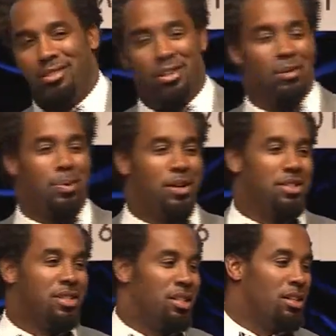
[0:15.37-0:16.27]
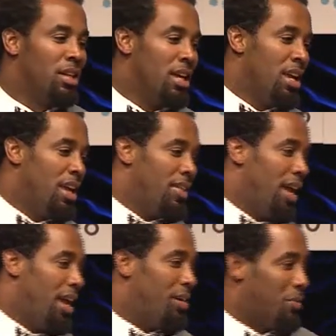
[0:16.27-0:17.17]
a young person
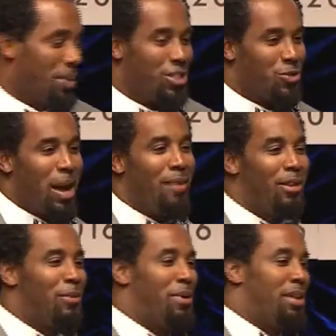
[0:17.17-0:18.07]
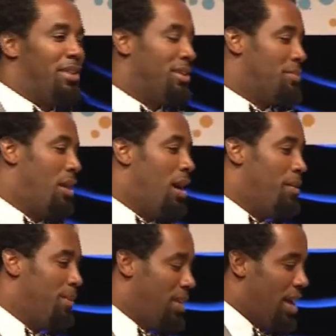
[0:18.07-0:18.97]
that, when traveling with his
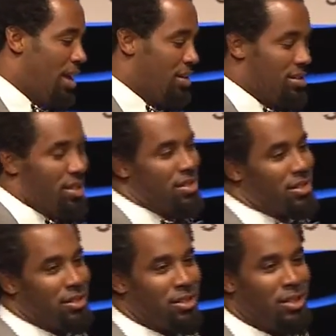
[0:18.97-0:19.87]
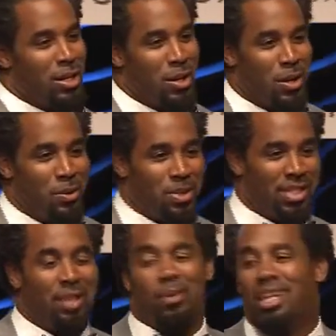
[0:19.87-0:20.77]
mom and dad and sister, would
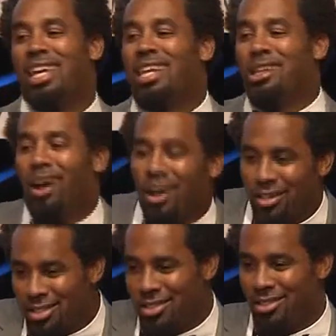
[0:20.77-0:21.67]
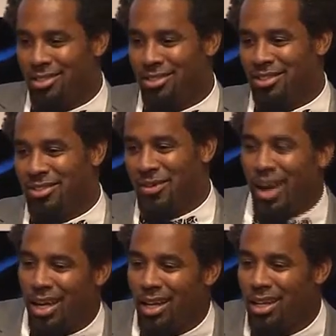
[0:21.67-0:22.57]
seemingly get lost,
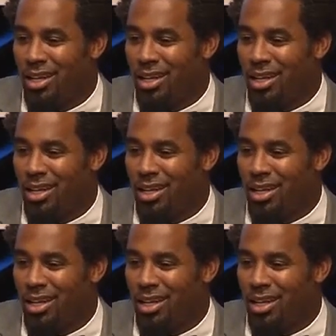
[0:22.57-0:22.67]
right?